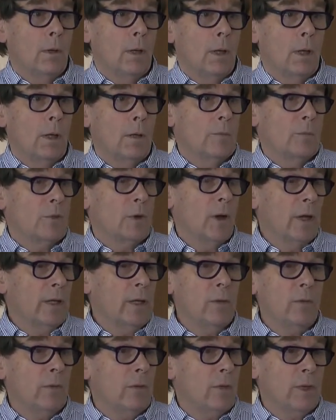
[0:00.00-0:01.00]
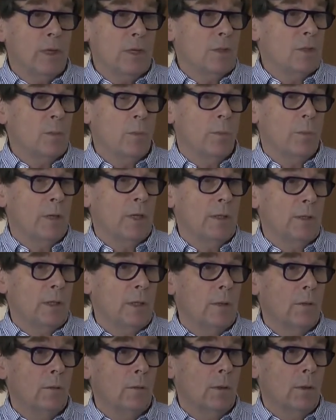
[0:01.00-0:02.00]
Um, so I don't think it's a big
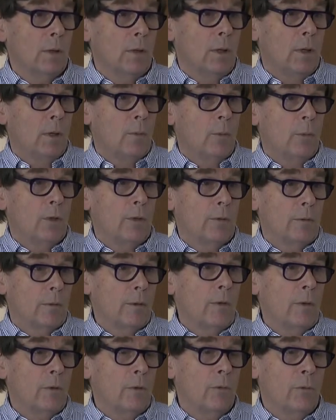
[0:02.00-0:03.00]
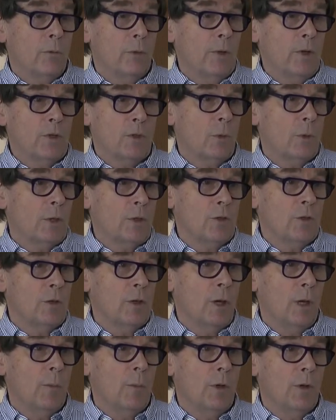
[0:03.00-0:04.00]
deal. But you know, the first
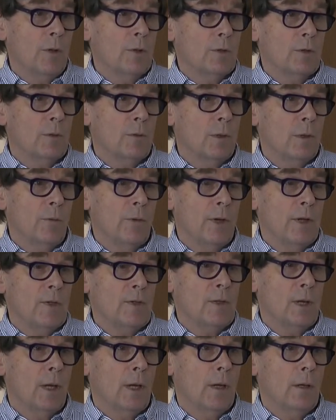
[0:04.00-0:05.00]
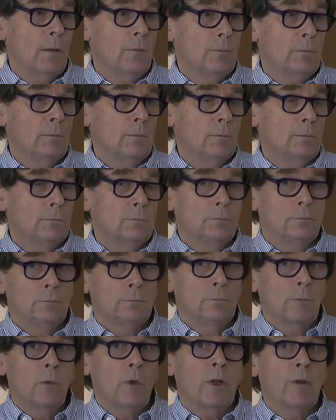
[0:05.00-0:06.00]
question I'm asked, if I say,
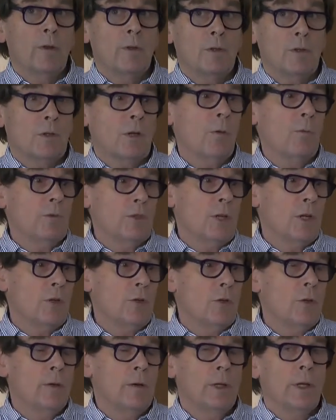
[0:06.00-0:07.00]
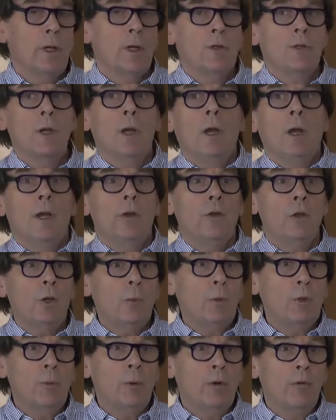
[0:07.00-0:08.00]
well, the conversation usually goes, "Are you going
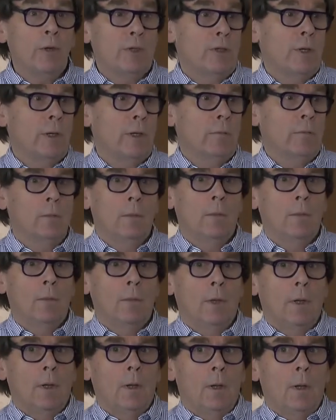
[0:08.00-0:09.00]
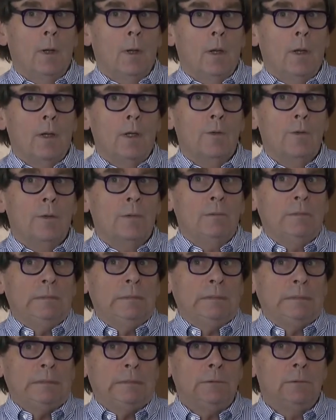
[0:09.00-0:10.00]
to put him on Ritalin?" And I said,
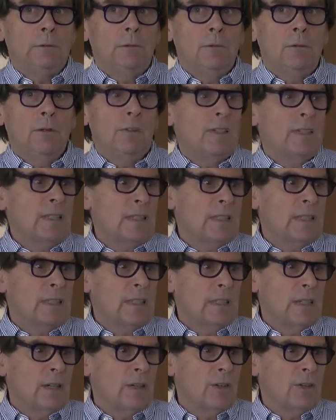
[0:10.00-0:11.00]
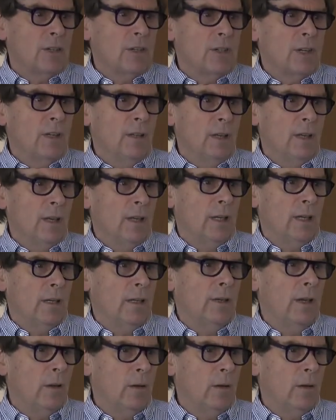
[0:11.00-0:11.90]
uh, not as such. It's unlikely.